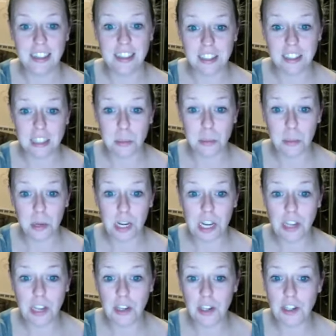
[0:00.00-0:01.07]
This is the beauty.
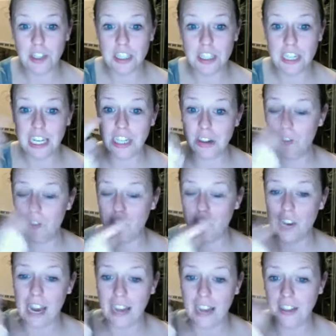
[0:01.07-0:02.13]
You can use tea tree for
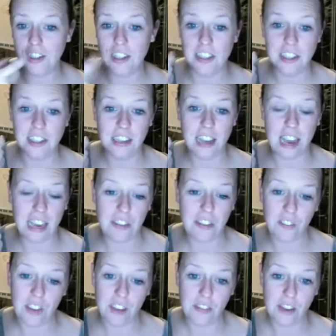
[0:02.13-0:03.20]
your allergies and hay
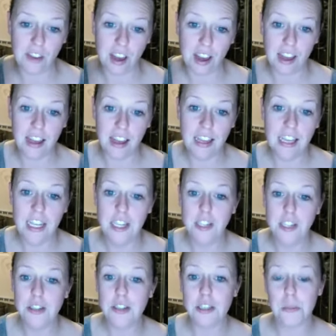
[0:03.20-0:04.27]
fever
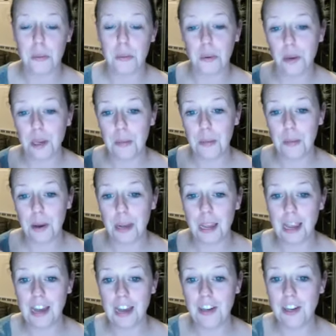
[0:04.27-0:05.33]
to support your
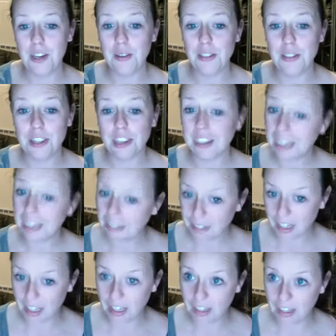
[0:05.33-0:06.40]
body, and you can also clean with
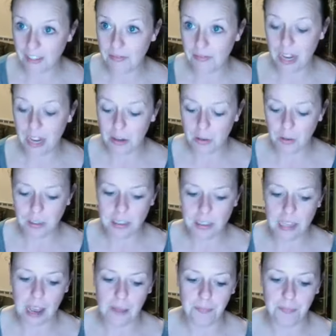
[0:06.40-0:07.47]
it. How cool is
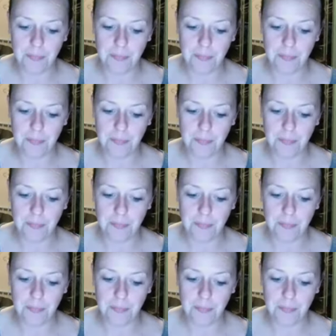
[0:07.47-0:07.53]
that?